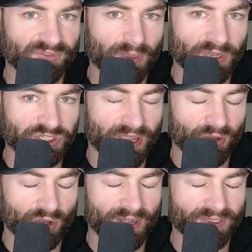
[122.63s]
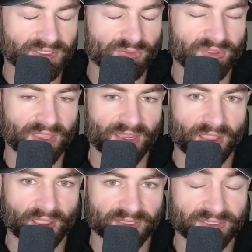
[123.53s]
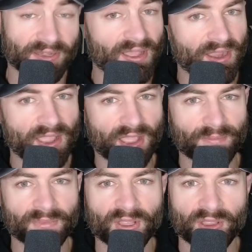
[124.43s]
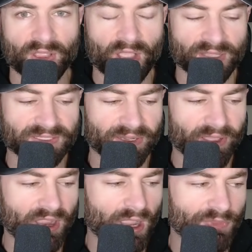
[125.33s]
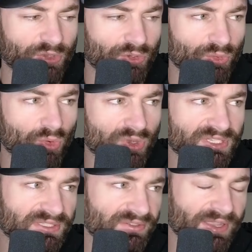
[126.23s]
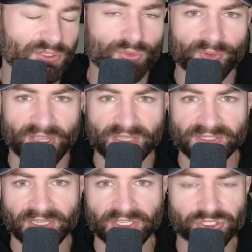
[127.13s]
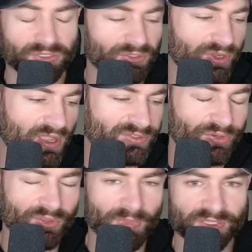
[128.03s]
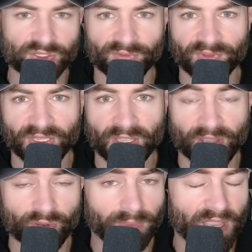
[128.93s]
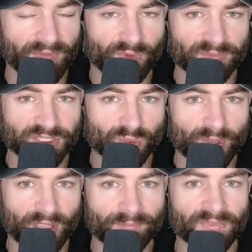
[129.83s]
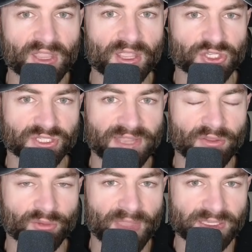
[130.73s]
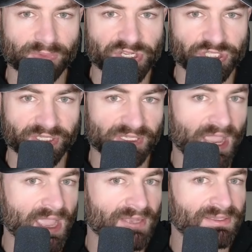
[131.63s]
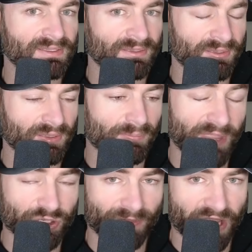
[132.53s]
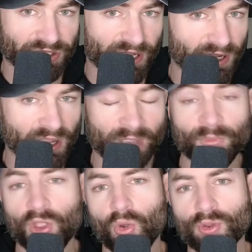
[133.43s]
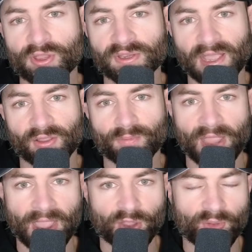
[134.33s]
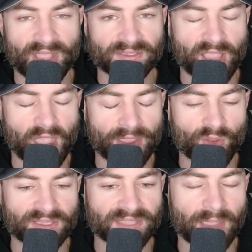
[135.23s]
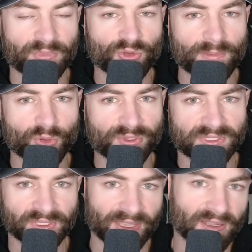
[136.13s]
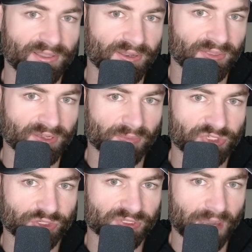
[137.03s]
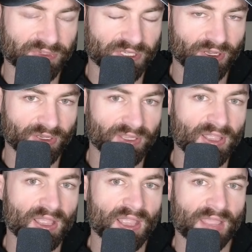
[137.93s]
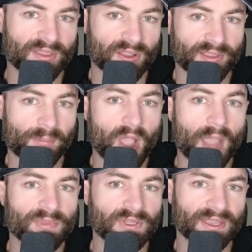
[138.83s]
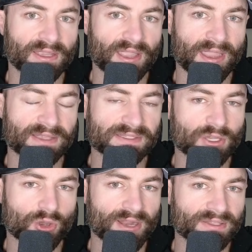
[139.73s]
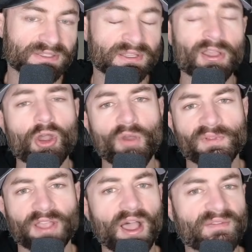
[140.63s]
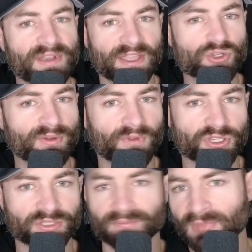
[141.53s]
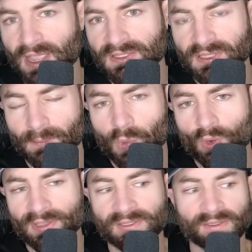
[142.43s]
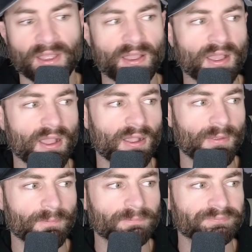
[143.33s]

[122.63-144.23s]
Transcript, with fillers: in a bunch of credits with like uh, study.com. On study.com, you can do courses in like two, three days each. You can also do them on Sophia and other platforms as well. Just download my spreadsheets at majormash.com, or you can download my iOS, iOS app UniBoost and click the WG Cybersecurity and then click Populate ACE Credits. Hopefully, I'll have an Android version at some point. Um,